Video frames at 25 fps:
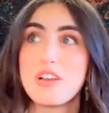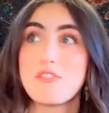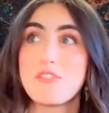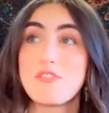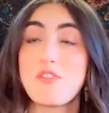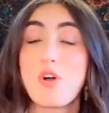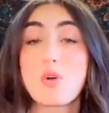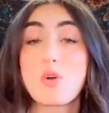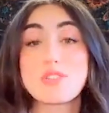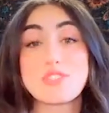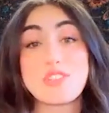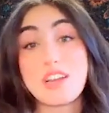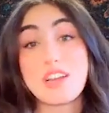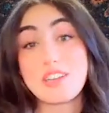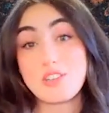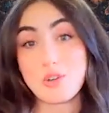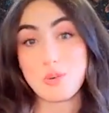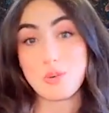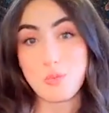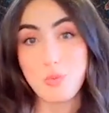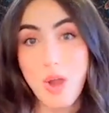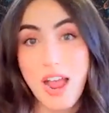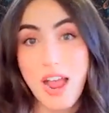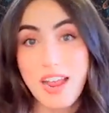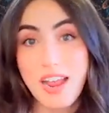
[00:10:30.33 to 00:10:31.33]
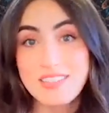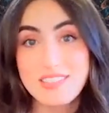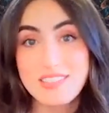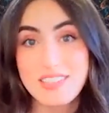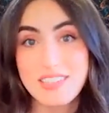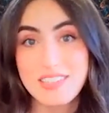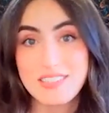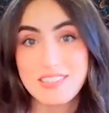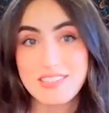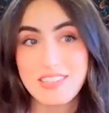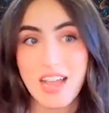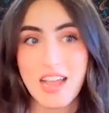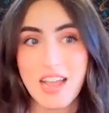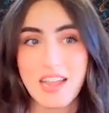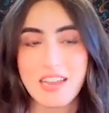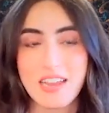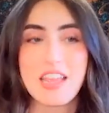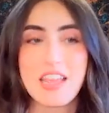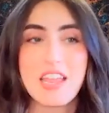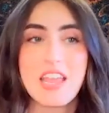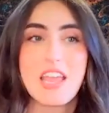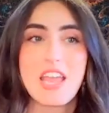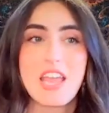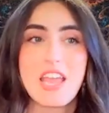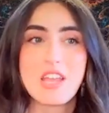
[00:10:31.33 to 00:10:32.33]
focus on your rising sign
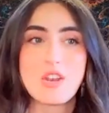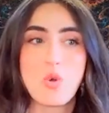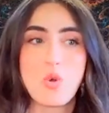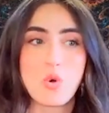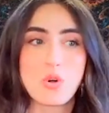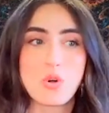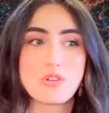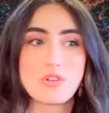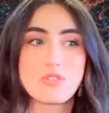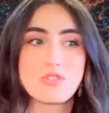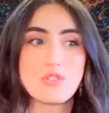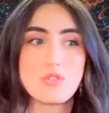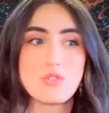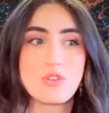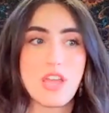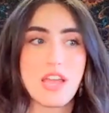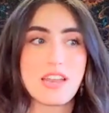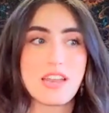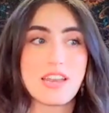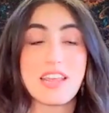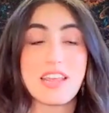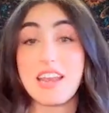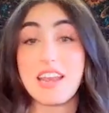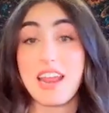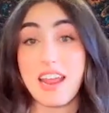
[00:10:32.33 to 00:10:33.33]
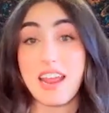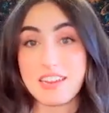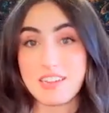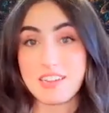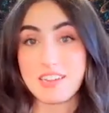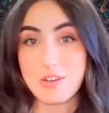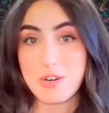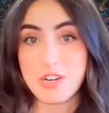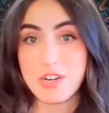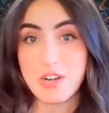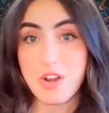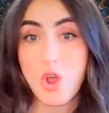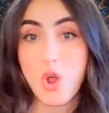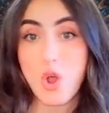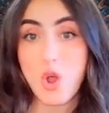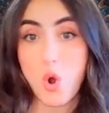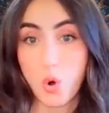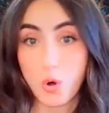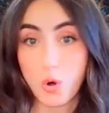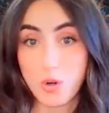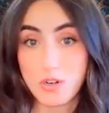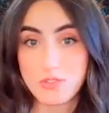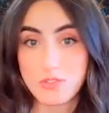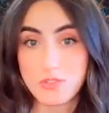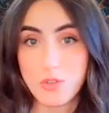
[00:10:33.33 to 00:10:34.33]
in order to get an accurate
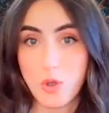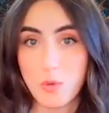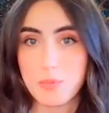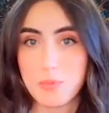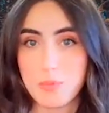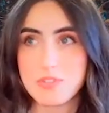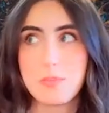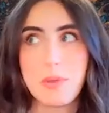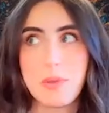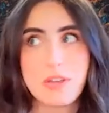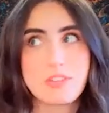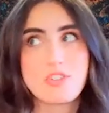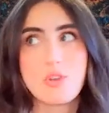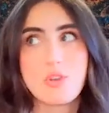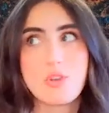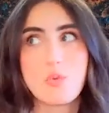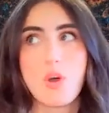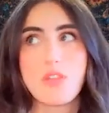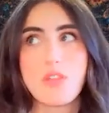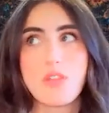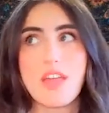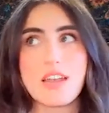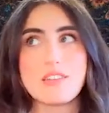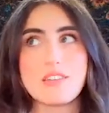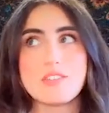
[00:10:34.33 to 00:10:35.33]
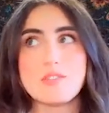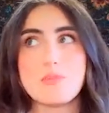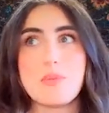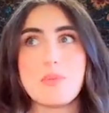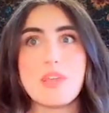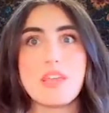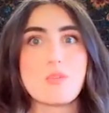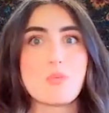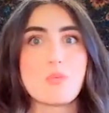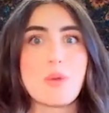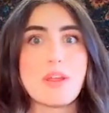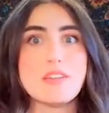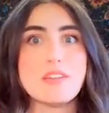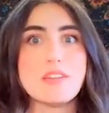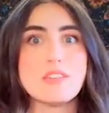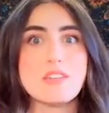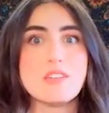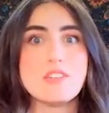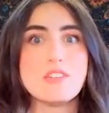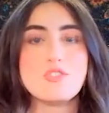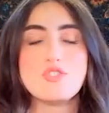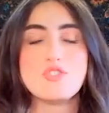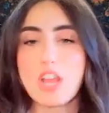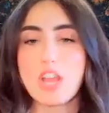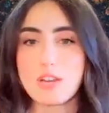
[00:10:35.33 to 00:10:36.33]
horoscope, especially one that is being
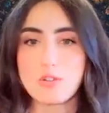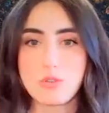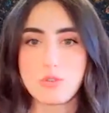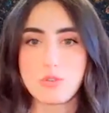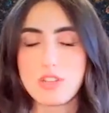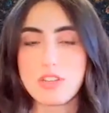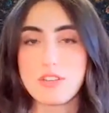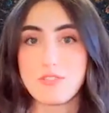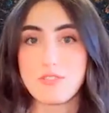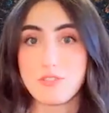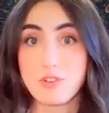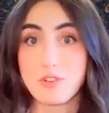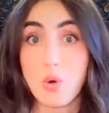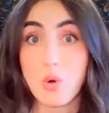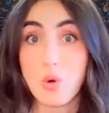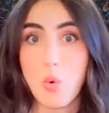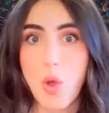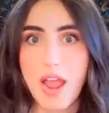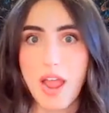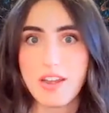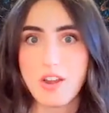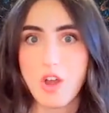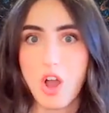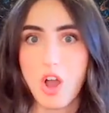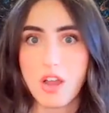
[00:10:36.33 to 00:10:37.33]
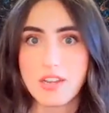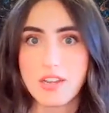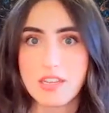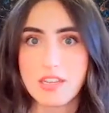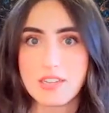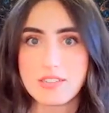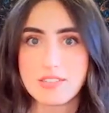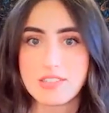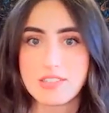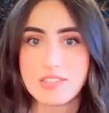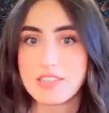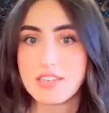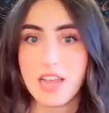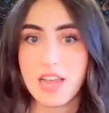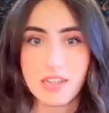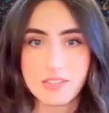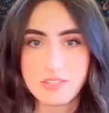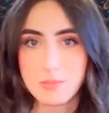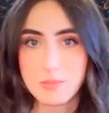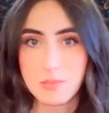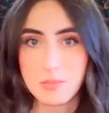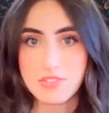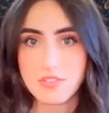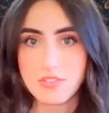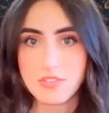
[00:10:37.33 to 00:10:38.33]
written generally for a wide audience and not
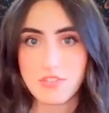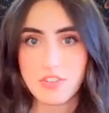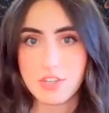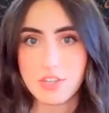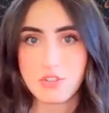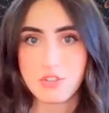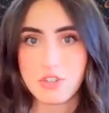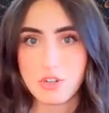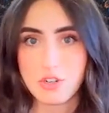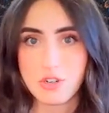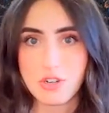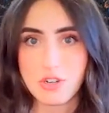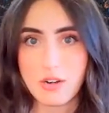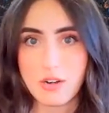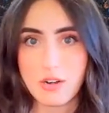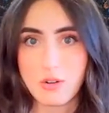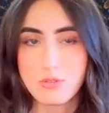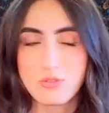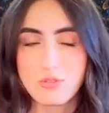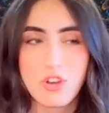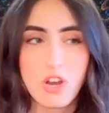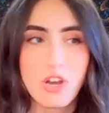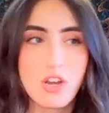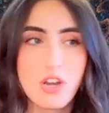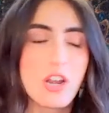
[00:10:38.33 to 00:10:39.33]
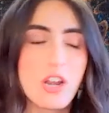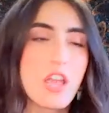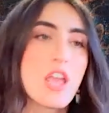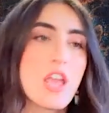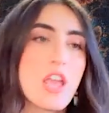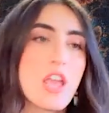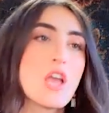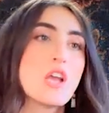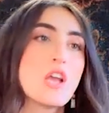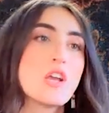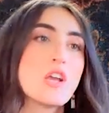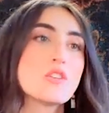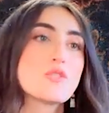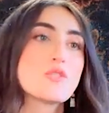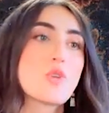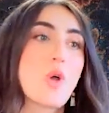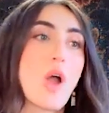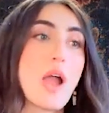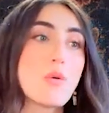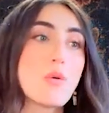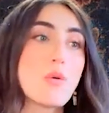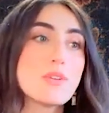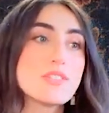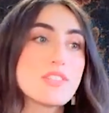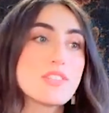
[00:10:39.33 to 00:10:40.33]
specific to your natal chart. So
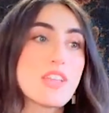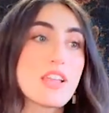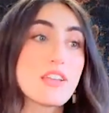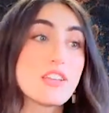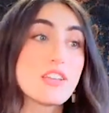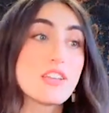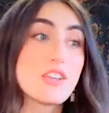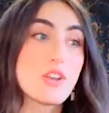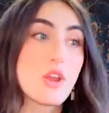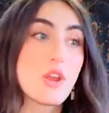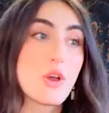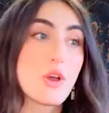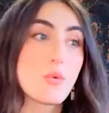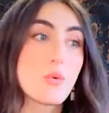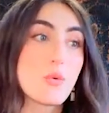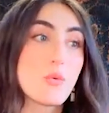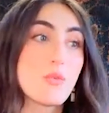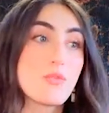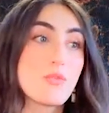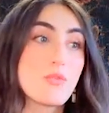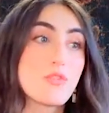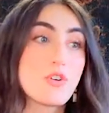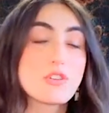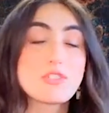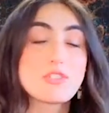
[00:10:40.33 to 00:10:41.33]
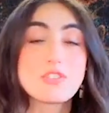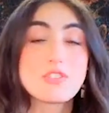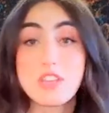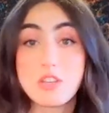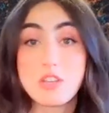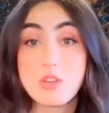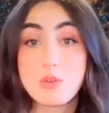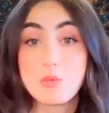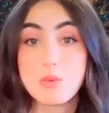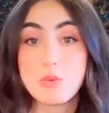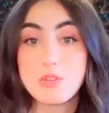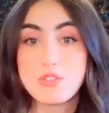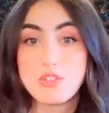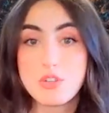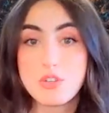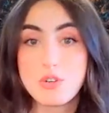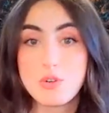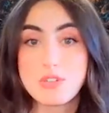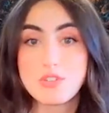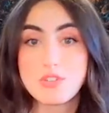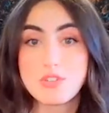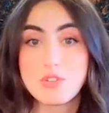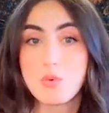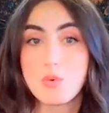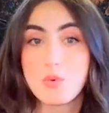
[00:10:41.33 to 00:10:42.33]
I would say, first thing you would do
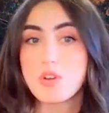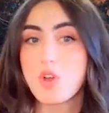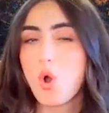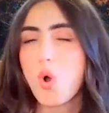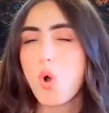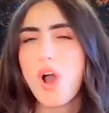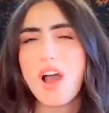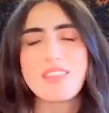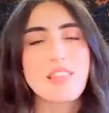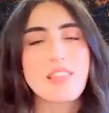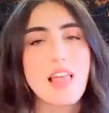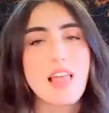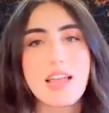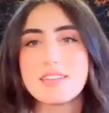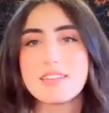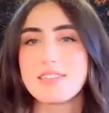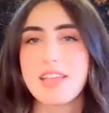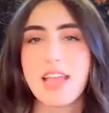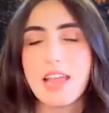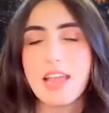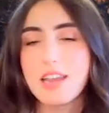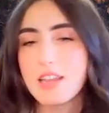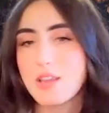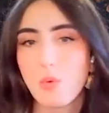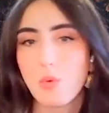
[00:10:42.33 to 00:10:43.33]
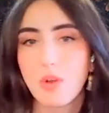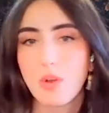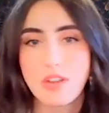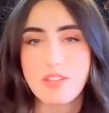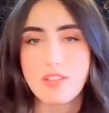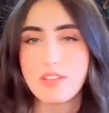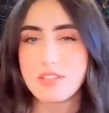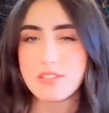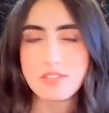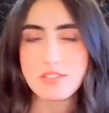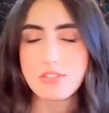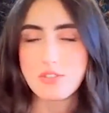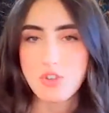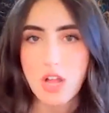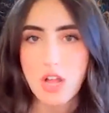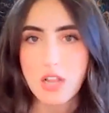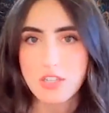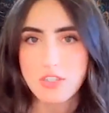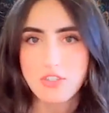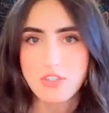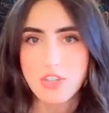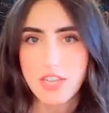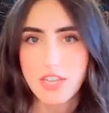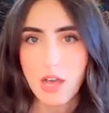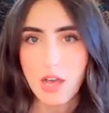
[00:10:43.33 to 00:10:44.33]
is you would go online to any one of these
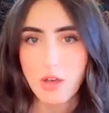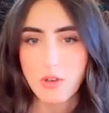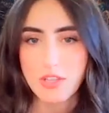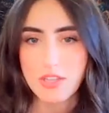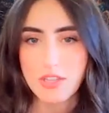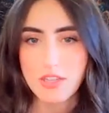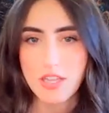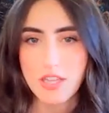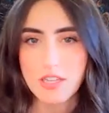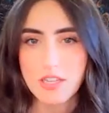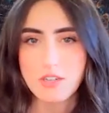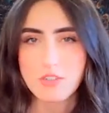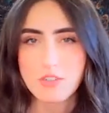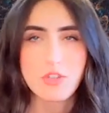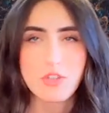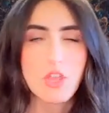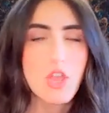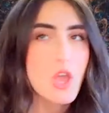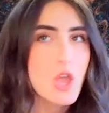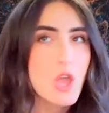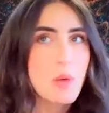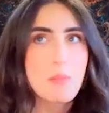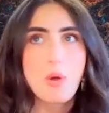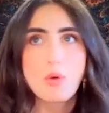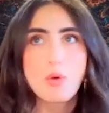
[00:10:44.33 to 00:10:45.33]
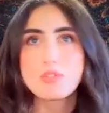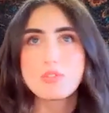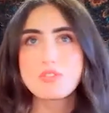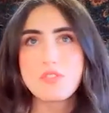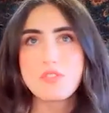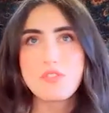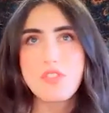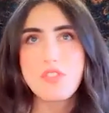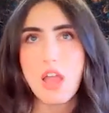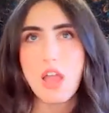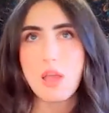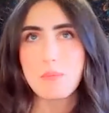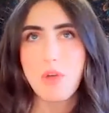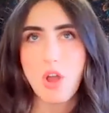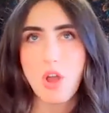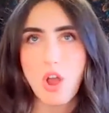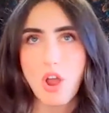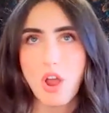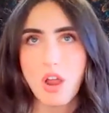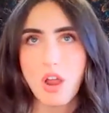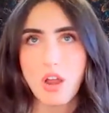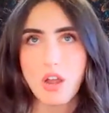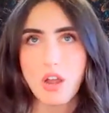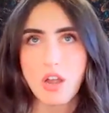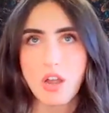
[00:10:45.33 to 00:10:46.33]
astrology calculators. Most of them
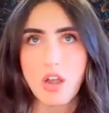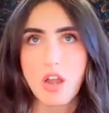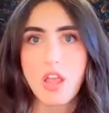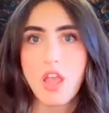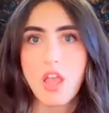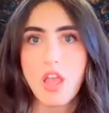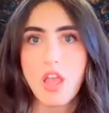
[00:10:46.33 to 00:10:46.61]
are